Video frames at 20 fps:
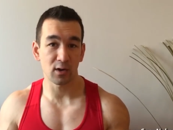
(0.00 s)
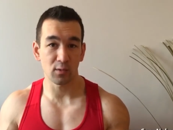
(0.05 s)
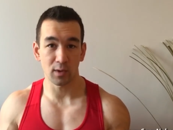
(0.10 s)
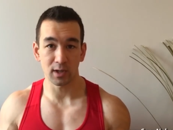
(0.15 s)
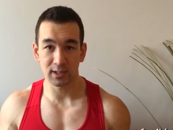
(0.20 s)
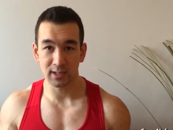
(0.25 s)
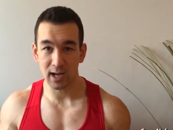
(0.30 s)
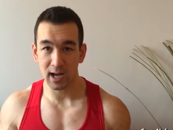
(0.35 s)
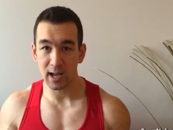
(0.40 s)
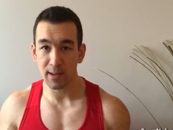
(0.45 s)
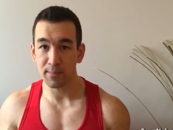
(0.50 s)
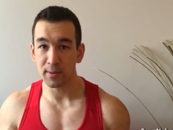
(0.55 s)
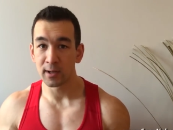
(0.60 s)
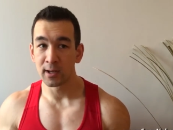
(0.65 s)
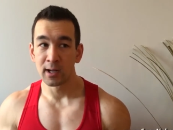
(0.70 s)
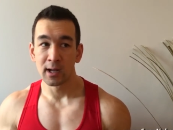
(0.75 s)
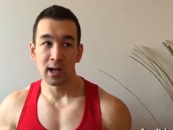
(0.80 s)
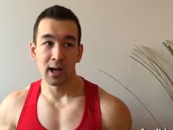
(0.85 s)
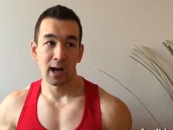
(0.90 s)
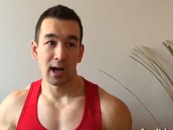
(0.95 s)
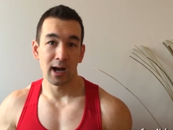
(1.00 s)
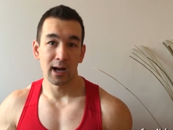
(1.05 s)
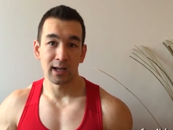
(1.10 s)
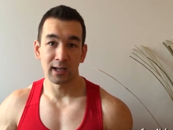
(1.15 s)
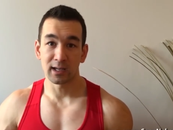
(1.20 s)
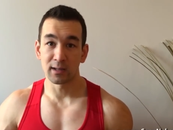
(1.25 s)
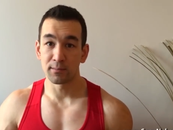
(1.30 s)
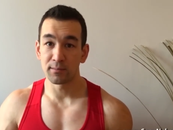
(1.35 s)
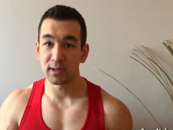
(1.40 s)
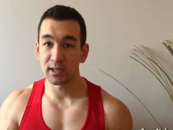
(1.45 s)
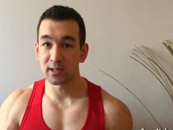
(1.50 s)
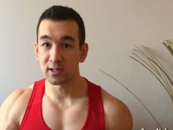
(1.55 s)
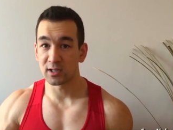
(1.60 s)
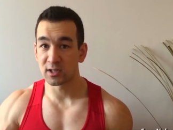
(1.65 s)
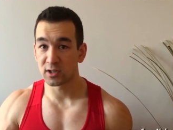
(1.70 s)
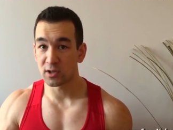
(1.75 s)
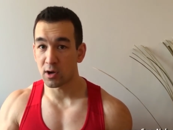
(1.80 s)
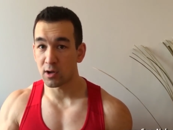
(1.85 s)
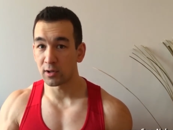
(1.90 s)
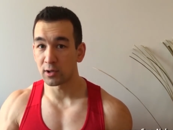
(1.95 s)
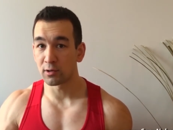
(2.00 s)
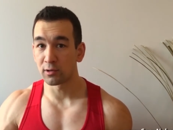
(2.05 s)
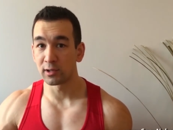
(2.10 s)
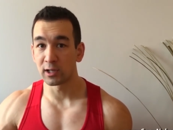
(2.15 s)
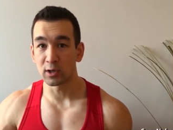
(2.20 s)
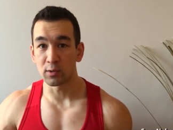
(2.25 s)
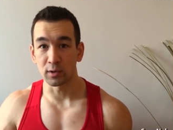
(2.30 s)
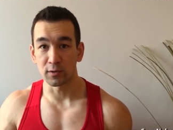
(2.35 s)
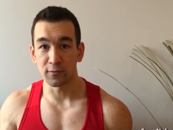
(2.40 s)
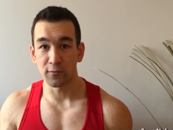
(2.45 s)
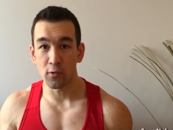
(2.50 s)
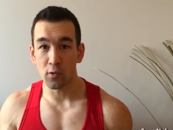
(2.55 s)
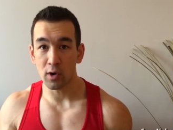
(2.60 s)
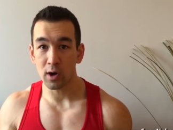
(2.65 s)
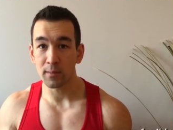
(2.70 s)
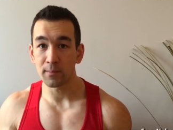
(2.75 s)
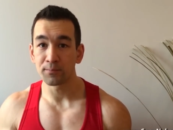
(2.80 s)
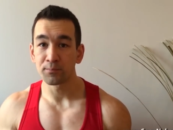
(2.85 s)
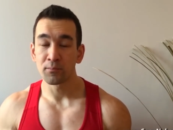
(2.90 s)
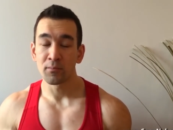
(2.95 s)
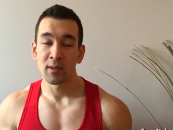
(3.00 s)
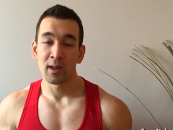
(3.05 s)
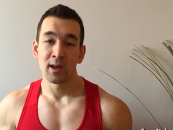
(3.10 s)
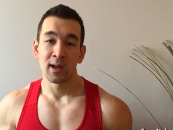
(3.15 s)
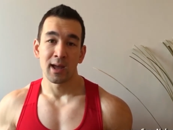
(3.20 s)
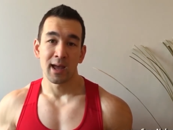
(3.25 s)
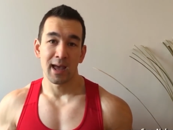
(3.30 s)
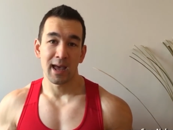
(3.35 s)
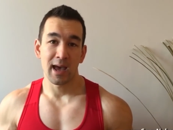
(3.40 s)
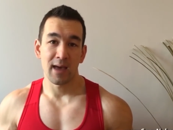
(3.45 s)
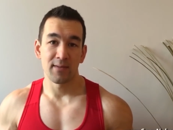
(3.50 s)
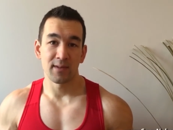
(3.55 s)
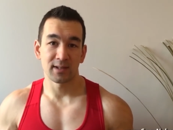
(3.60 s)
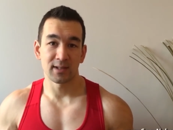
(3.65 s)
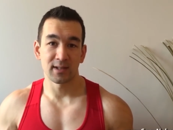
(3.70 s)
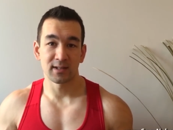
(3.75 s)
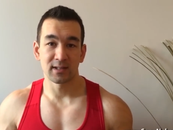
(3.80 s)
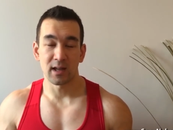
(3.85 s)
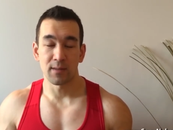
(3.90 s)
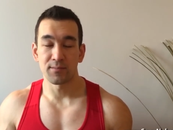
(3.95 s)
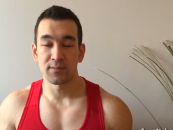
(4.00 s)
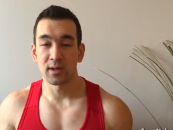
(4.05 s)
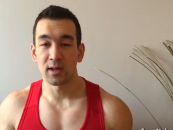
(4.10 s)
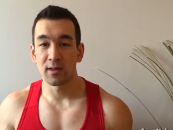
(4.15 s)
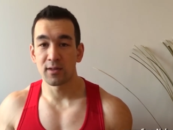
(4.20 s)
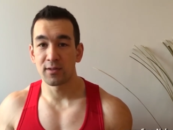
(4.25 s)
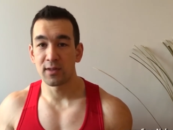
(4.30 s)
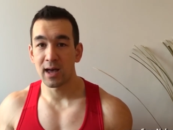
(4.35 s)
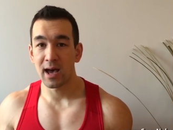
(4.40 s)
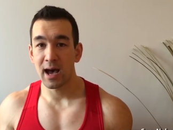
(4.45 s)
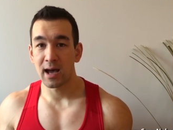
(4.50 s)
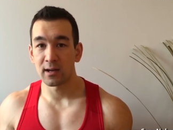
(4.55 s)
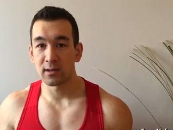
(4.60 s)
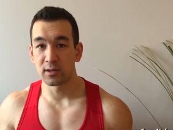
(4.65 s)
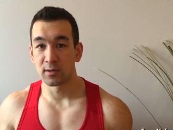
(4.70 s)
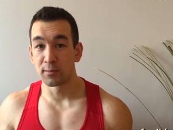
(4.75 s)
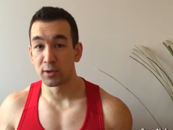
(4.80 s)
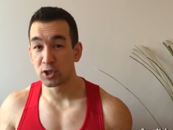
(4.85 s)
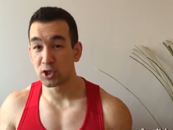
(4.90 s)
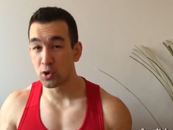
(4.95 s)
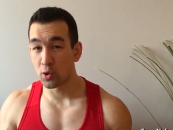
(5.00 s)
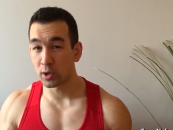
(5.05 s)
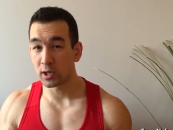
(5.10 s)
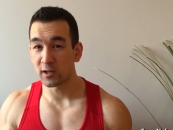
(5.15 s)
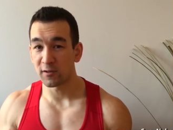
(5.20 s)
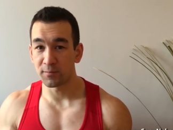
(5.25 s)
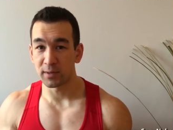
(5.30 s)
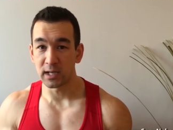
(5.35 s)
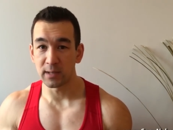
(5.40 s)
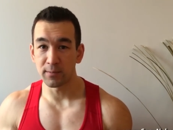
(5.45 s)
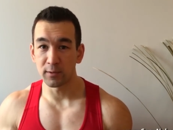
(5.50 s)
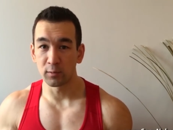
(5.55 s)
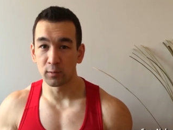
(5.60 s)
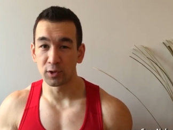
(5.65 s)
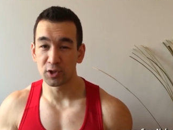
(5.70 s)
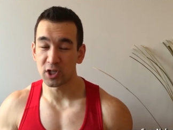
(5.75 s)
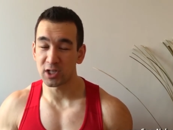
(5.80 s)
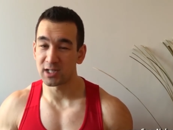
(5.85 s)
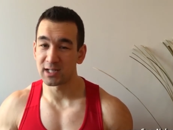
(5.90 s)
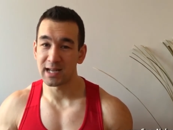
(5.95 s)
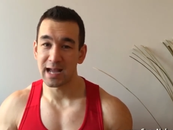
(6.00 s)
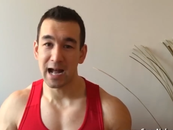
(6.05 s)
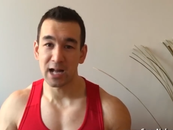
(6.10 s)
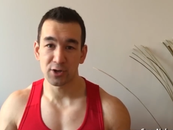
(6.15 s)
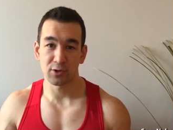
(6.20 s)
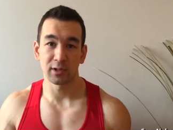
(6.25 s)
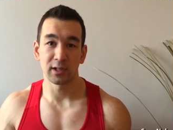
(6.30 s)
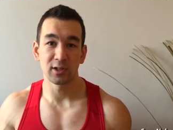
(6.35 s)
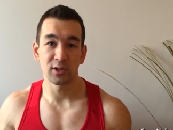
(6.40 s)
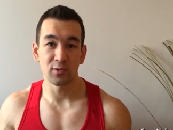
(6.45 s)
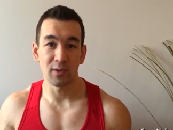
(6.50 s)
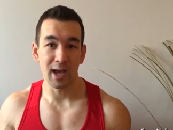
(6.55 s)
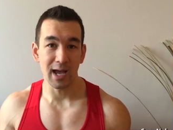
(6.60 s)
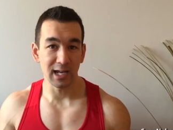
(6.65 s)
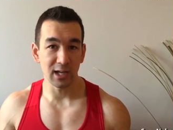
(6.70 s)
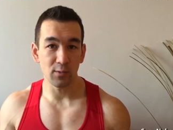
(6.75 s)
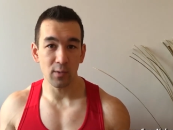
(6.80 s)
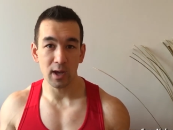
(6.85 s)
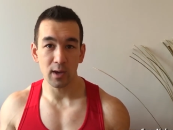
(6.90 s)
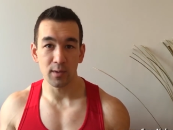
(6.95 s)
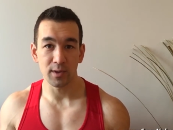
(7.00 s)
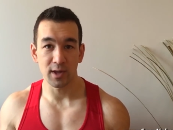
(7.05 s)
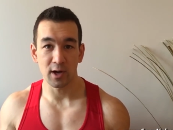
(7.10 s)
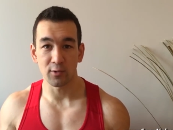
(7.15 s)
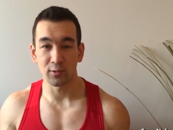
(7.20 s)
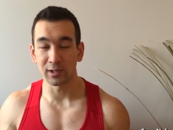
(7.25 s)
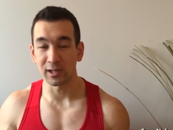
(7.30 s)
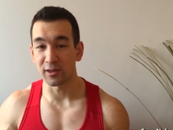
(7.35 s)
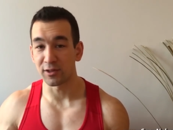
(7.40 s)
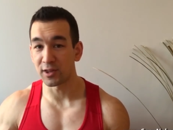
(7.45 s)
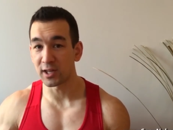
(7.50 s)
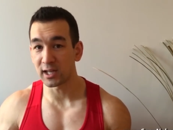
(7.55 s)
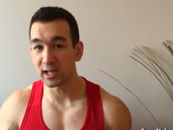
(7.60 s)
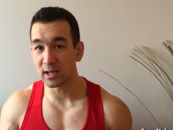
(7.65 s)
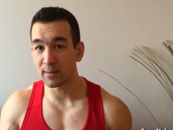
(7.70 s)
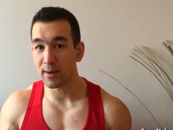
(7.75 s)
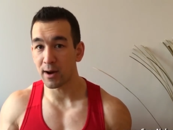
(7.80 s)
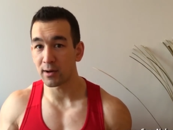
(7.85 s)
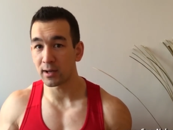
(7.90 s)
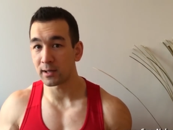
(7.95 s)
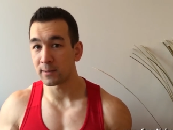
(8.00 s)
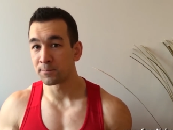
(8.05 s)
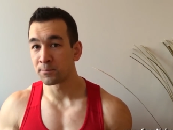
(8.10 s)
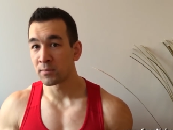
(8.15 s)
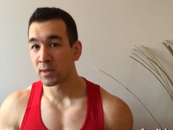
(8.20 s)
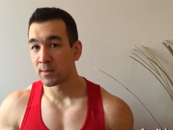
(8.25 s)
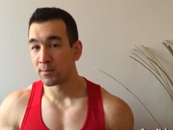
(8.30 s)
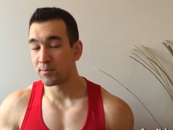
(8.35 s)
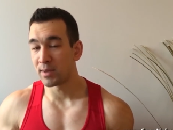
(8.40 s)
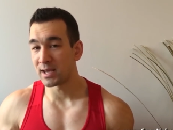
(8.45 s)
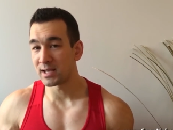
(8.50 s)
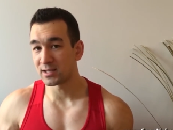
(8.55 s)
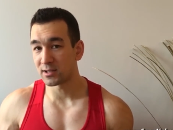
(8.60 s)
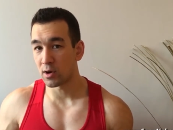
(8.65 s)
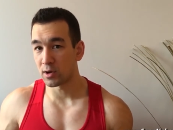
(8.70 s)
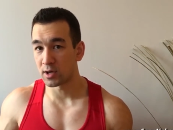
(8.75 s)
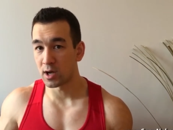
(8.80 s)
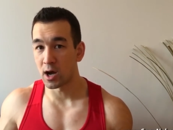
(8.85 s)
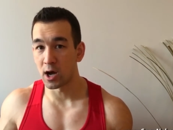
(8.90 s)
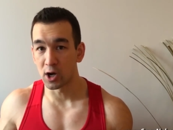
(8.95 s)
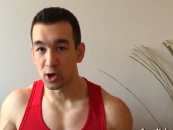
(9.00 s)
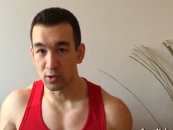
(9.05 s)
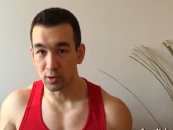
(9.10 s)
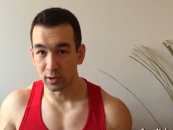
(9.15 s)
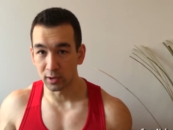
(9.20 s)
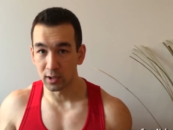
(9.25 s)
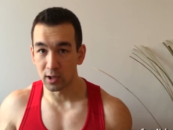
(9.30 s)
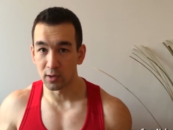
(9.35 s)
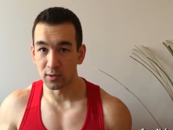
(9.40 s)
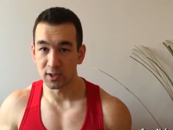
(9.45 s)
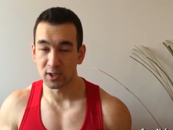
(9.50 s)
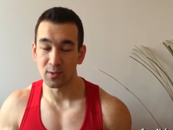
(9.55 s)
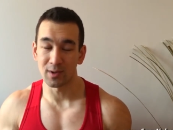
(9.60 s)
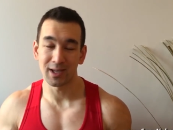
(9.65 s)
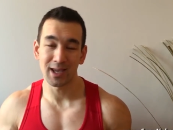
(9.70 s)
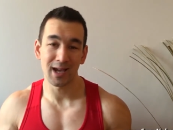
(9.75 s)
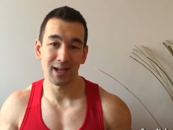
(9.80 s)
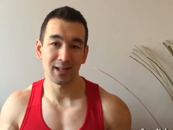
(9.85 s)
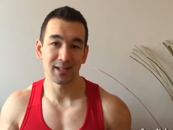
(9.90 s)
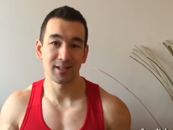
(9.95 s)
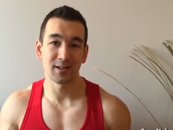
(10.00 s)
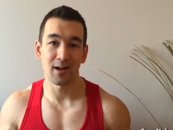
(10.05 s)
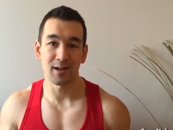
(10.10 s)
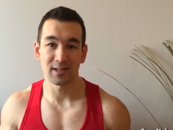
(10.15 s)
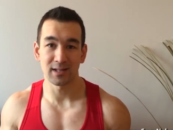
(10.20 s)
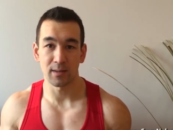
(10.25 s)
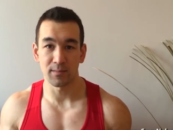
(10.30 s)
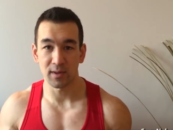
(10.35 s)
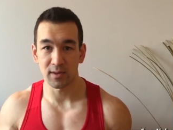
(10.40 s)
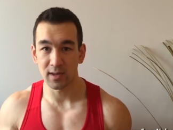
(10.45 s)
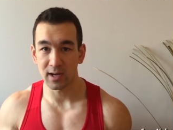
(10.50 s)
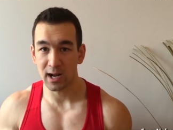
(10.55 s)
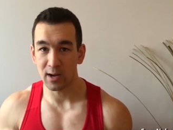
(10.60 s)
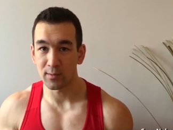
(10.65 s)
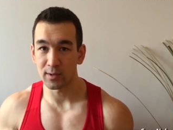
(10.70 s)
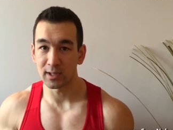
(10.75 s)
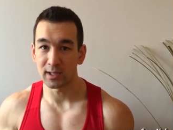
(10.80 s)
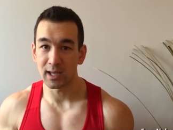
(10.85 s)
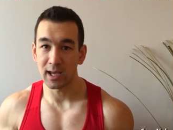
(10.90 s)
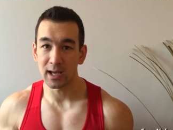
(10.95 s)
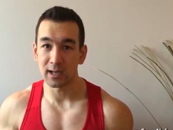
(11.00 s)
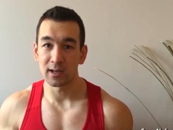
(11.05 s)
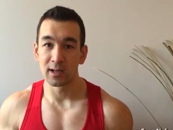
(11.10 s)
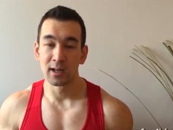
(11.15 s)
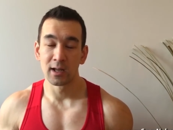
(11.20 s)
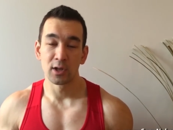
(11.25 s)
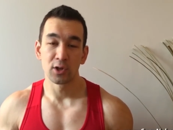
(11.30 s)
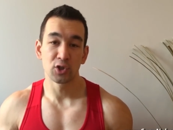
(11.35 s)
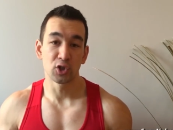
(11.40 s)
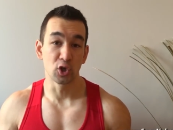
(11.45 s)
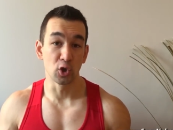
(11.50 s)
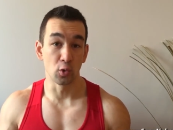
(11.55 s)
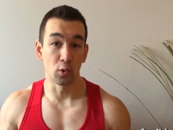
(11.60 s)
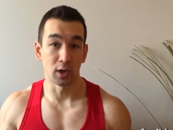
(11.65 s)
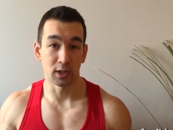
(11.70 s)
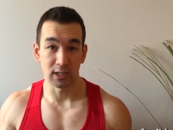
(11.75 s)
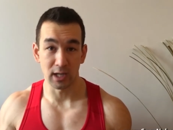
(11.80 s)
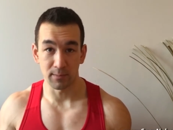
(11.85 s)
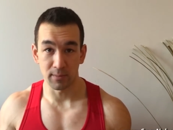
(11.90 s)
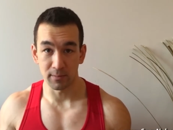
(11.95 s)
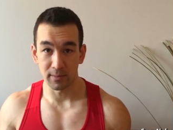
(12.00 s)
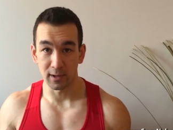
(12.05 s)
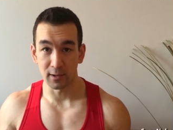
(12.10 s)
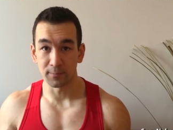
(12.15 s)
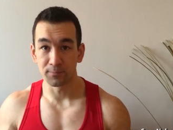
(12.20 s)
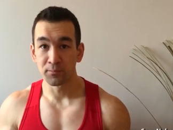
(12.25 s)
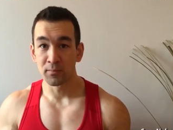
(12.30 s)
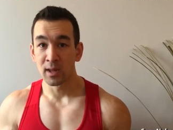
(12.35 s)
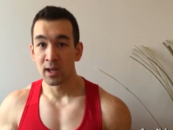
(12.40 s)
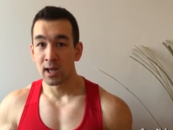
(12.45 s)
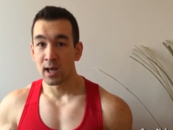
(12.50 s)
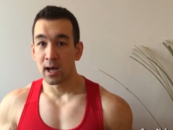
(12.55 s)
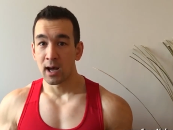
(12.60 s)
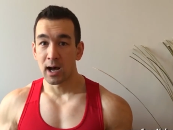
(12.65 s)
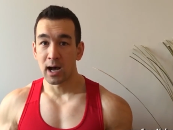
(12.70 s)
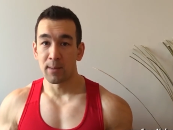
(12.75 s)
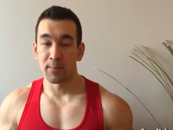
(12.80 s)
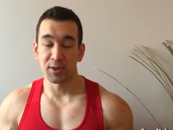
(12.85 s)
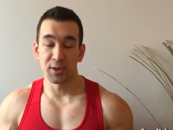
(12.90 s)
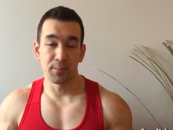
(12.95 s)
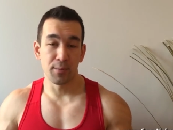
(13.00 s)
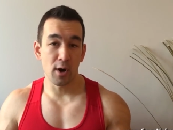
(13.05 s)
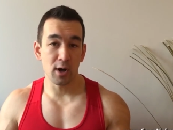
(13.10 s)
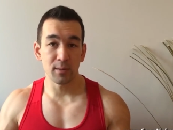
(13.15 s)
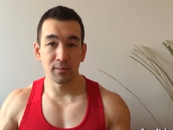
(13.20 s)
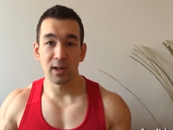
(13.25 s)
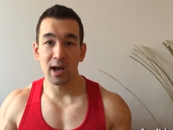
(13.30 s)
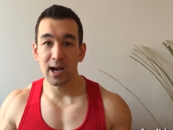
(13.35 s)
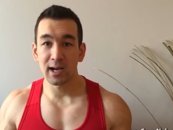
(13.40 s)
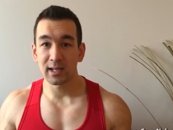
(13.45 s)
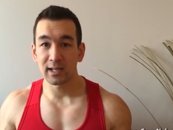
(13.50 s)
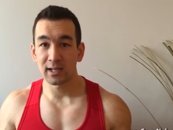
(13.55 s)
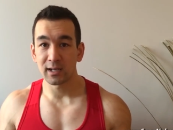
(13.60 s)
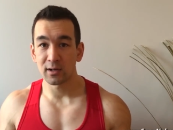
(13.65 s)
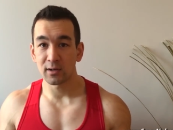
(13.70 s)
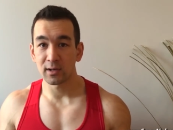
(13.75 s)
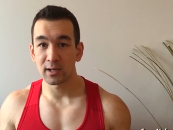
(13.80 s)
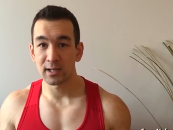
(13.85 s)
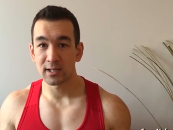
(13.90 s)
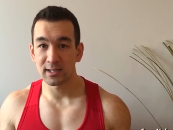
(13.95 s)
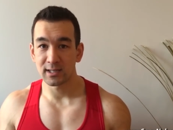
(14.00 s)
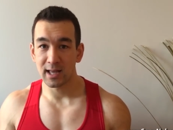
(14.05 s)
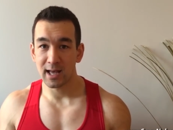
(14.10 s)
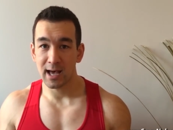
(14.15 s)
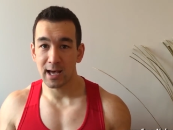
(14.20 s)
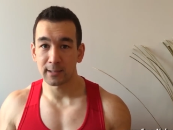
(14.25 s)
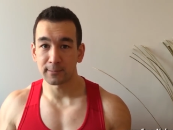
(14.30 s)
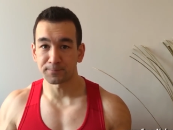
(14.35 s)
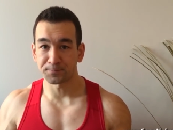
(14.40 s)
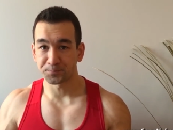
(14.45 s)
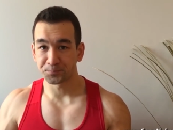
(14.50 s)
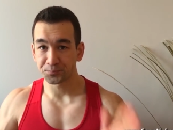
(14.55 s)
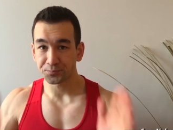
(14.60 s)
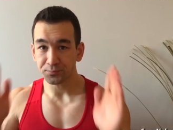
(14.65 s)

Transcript: matter what type, uh, it can be in solid or liquid form. And this is something that the majority of people will just naturally do anyway without really thinking about it based on hunger alone. So again, it's not something that I would get too worked up about. Uh, but the bottom line here is that